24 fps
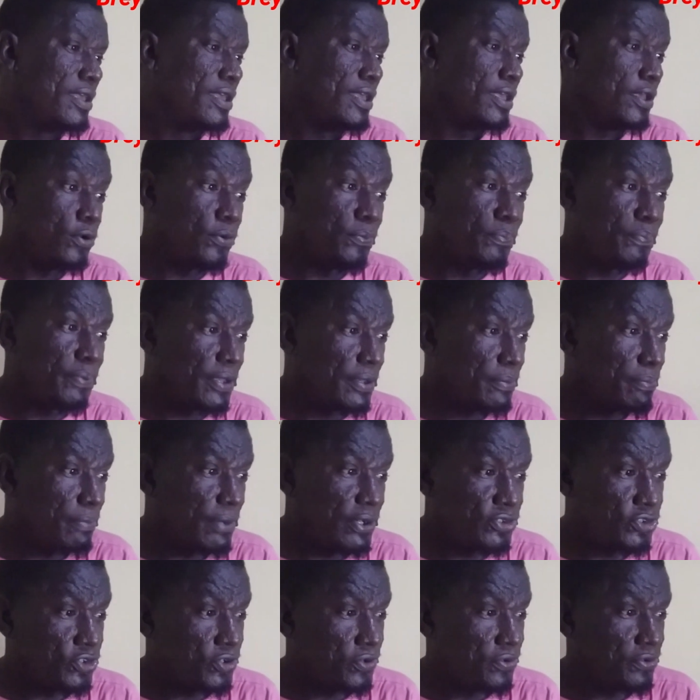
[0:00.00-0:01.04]
He will pick
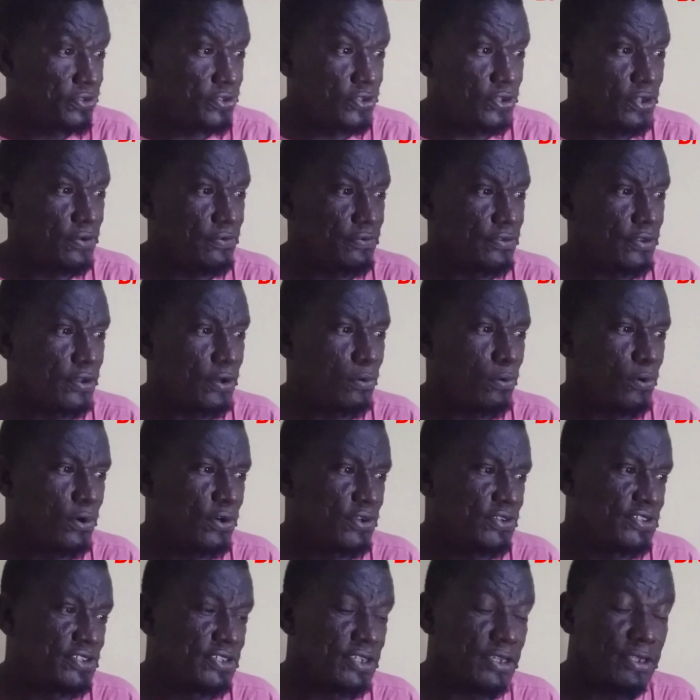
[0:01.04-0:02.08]
majority of the
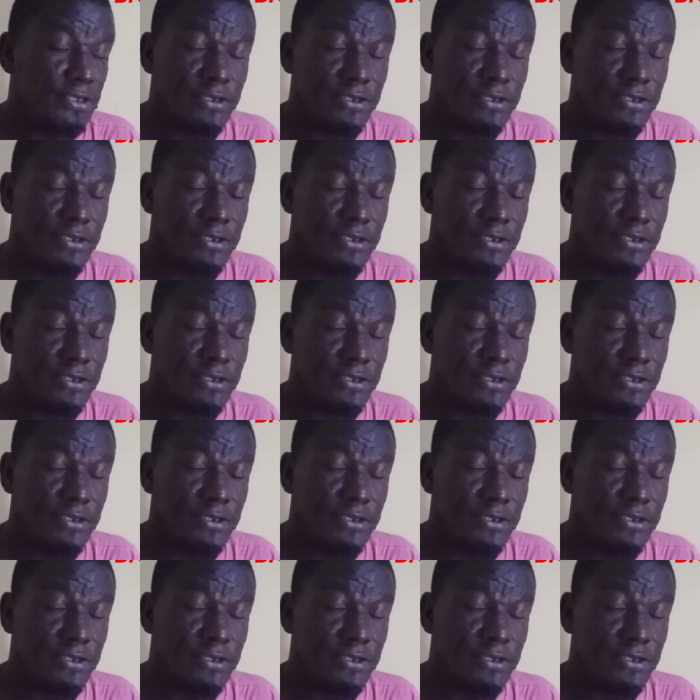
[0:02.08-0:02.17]
awards